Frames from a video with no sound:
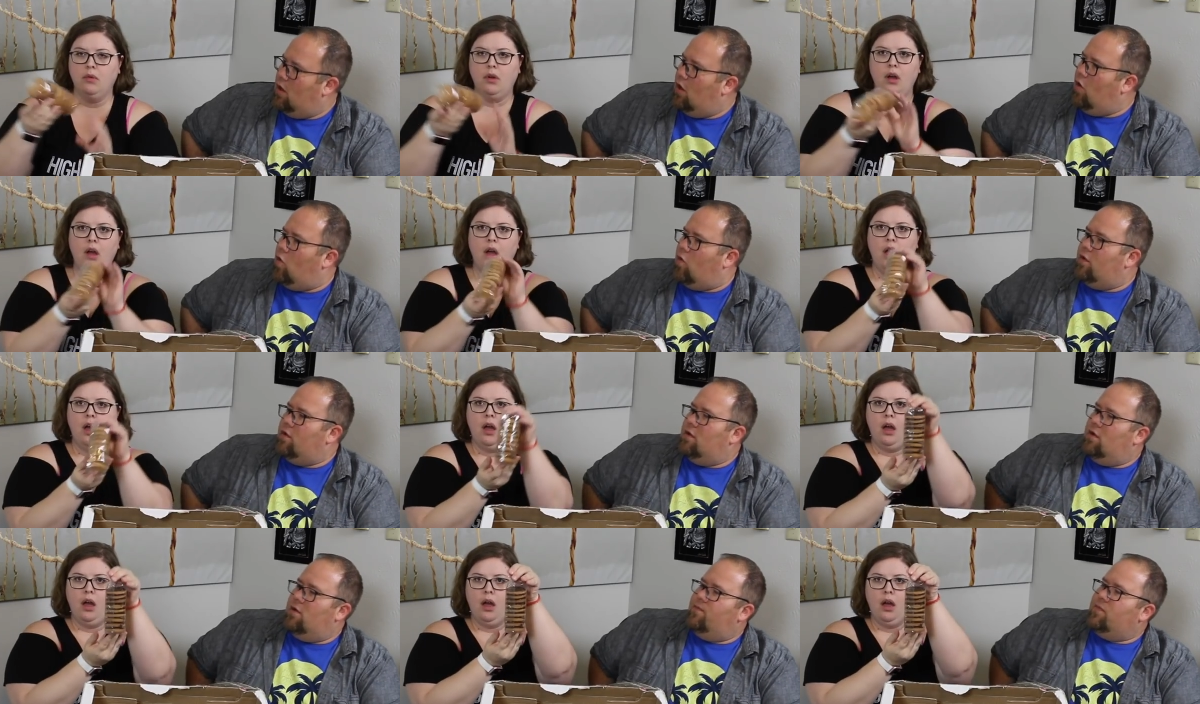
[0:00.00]
Speaker 1: Oh,
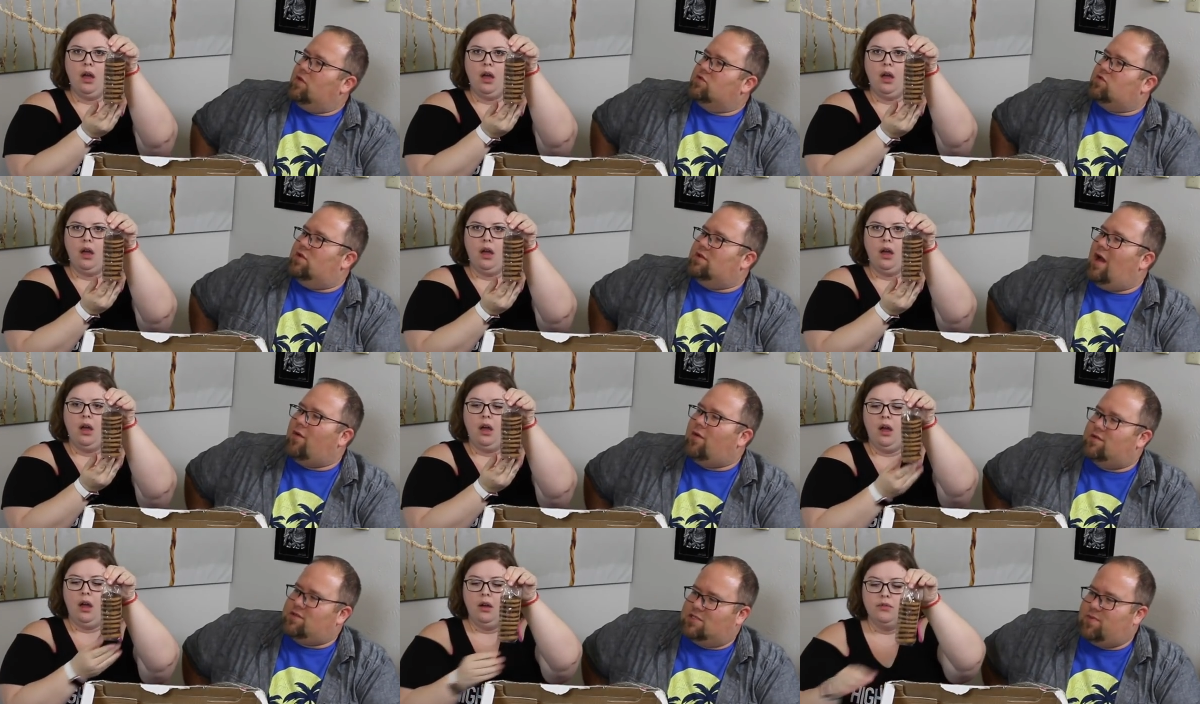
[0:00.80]
those are not
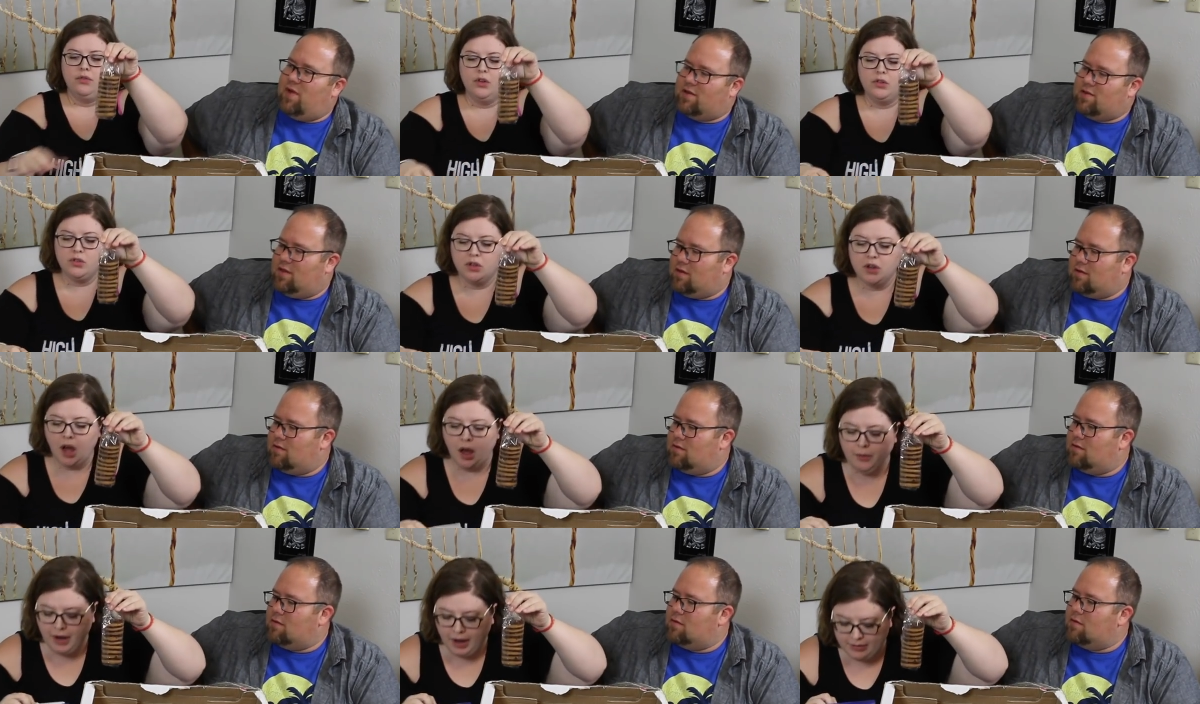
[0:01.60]
what I was
Speaker 2: expecting. Those are
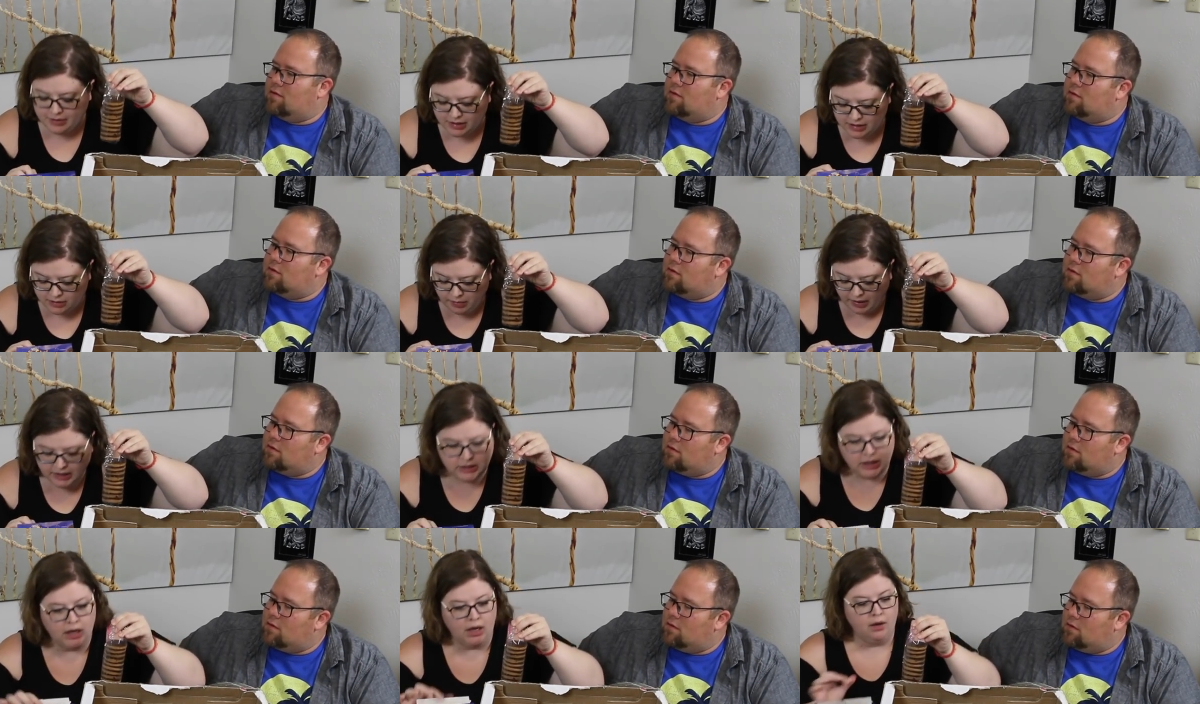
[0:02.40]
not what I was
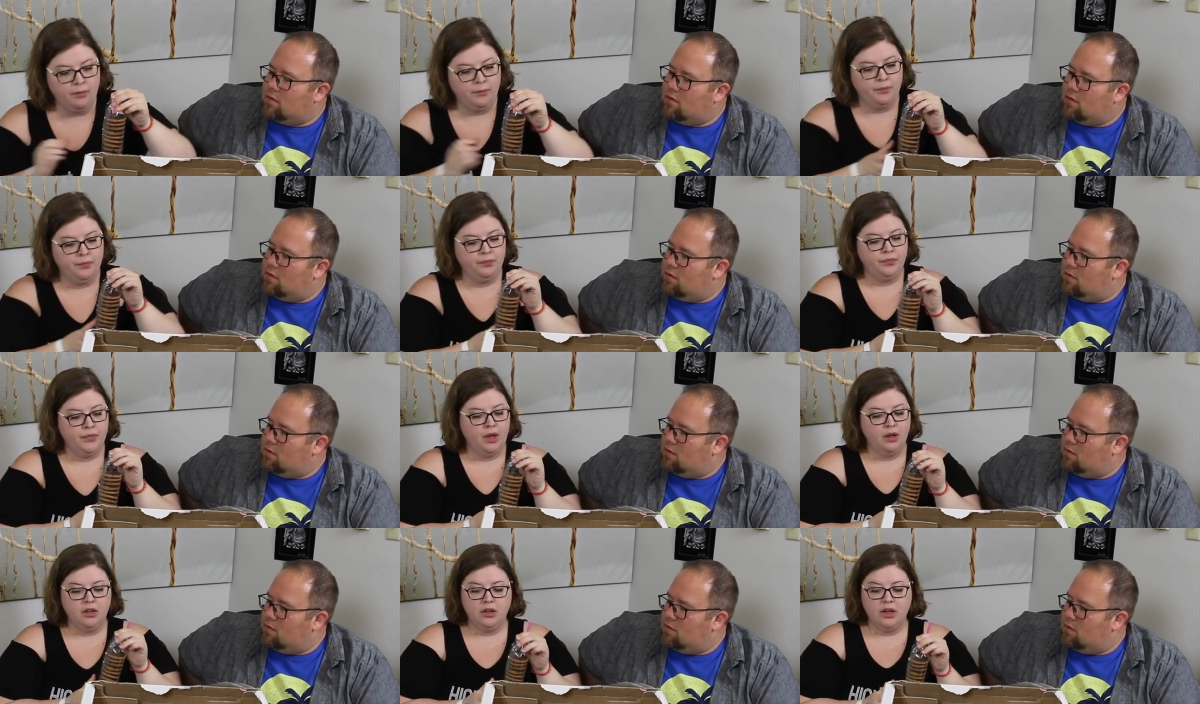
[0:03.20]
expecting.
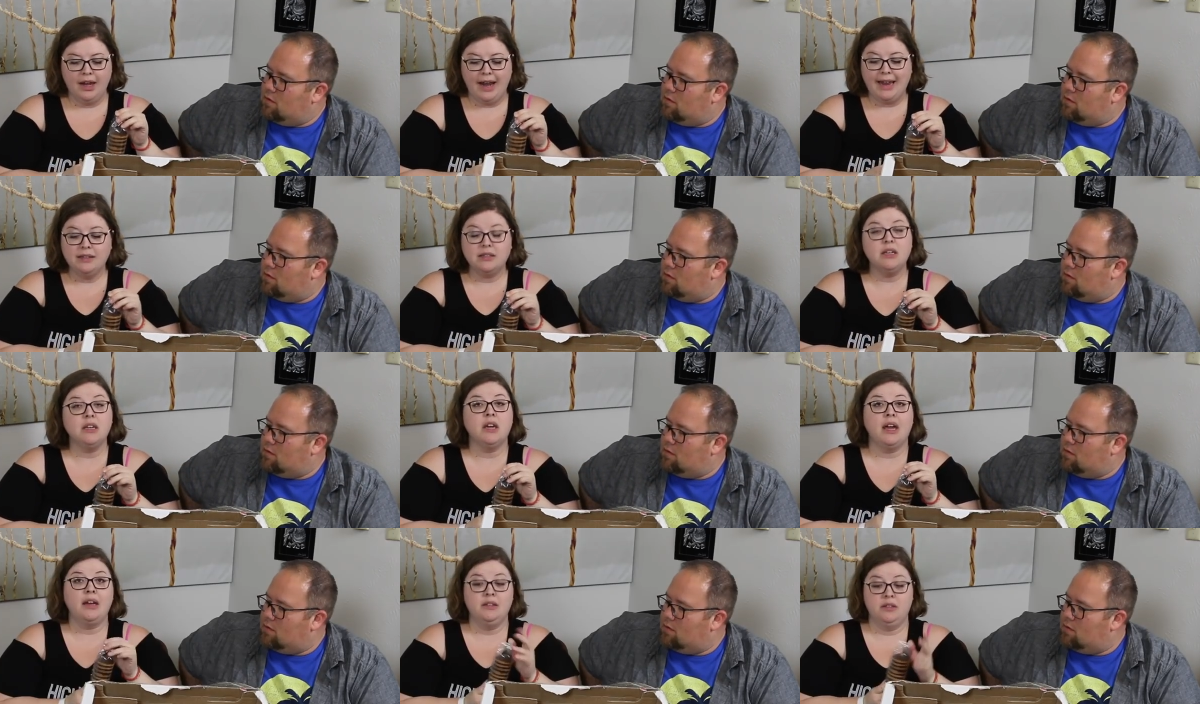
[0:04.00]
You get
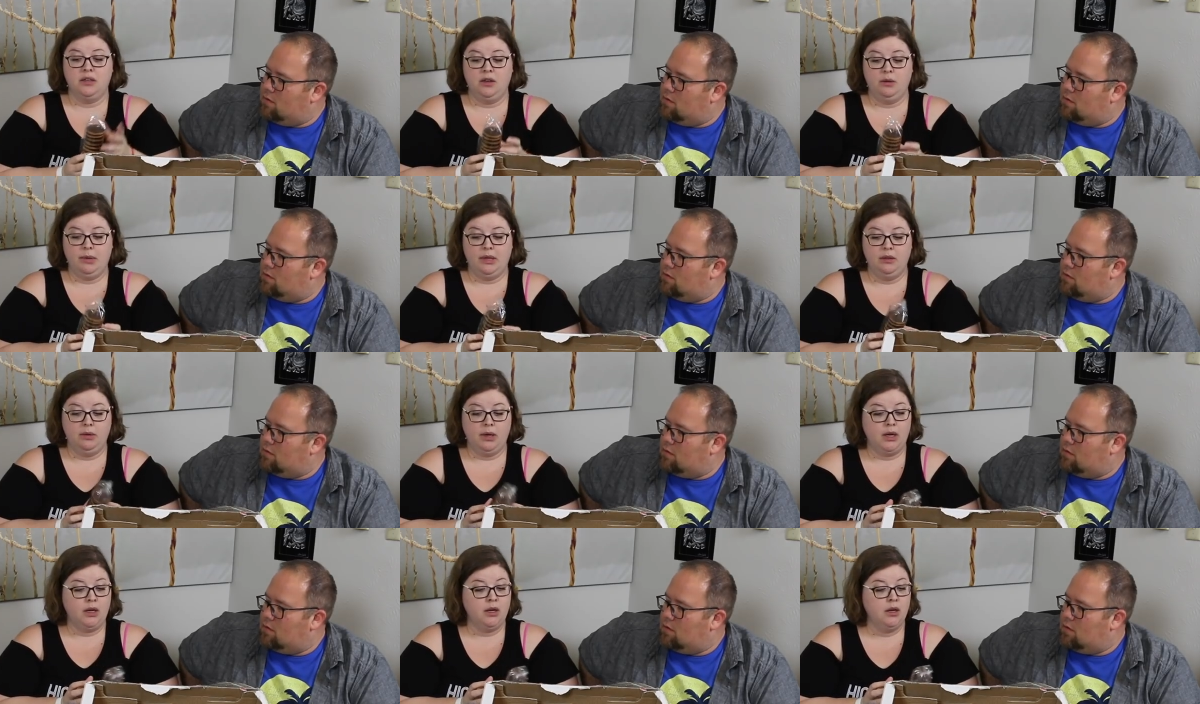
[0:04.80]
eighteen cakes in here, by the
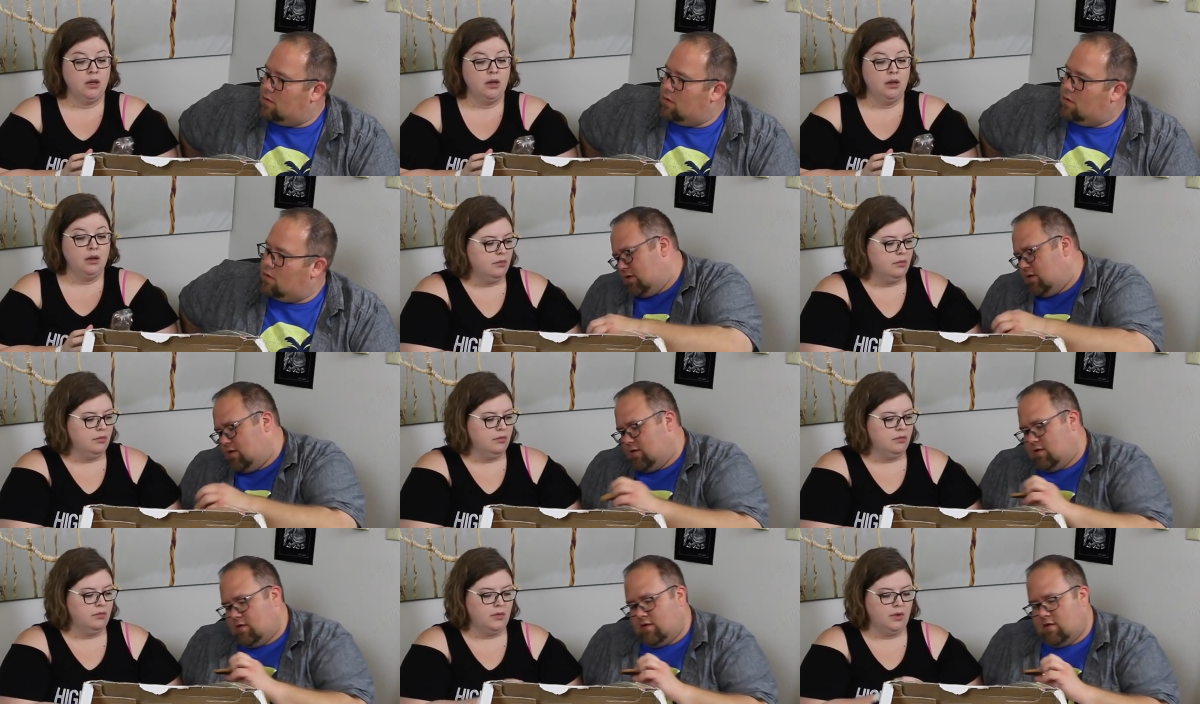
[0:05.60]
way.
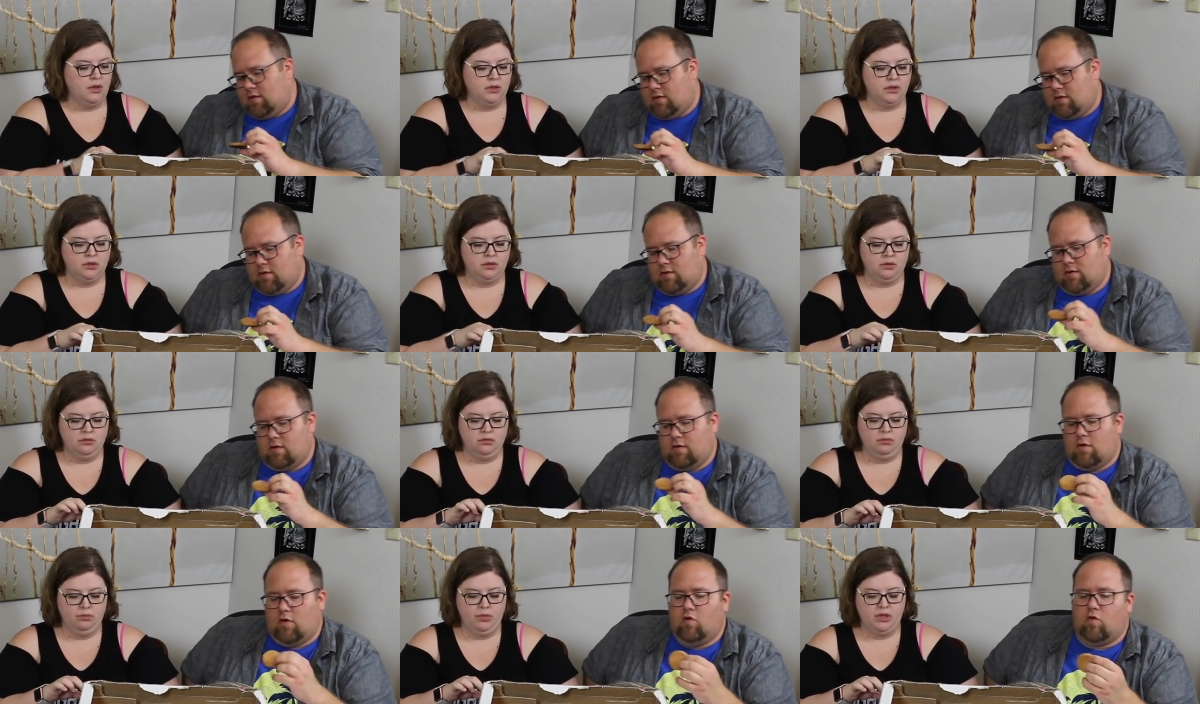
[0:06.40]

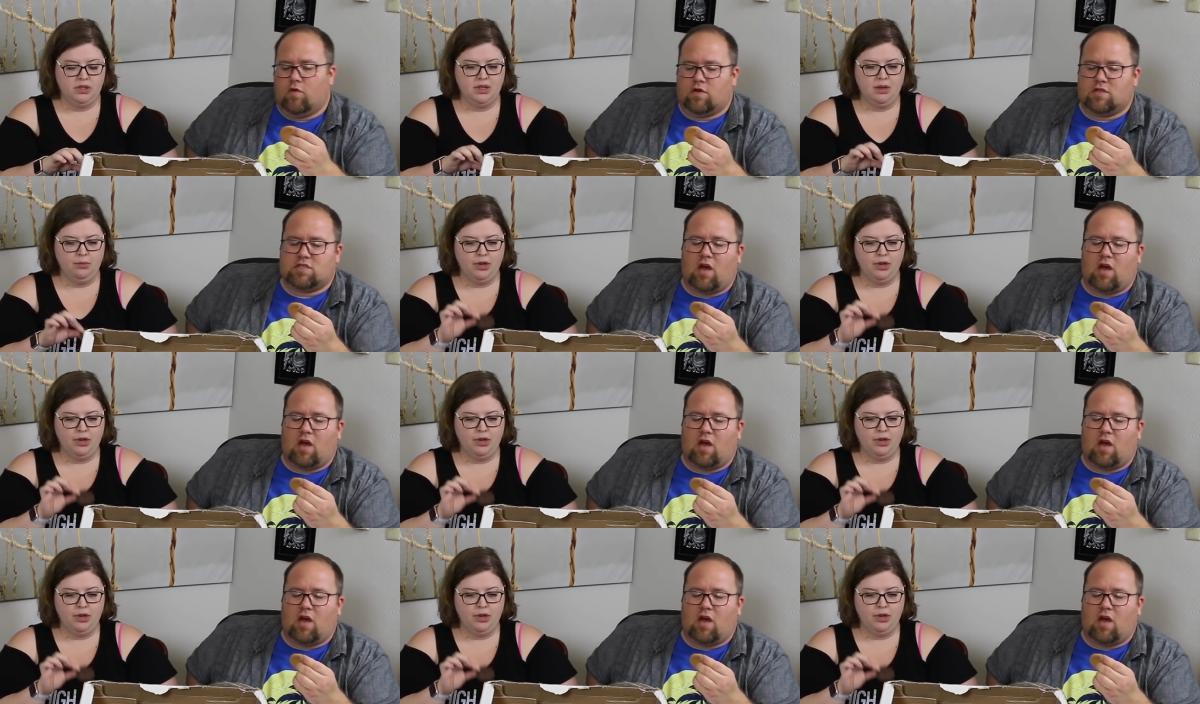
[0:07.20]
Is
Speaker 1: oh, they're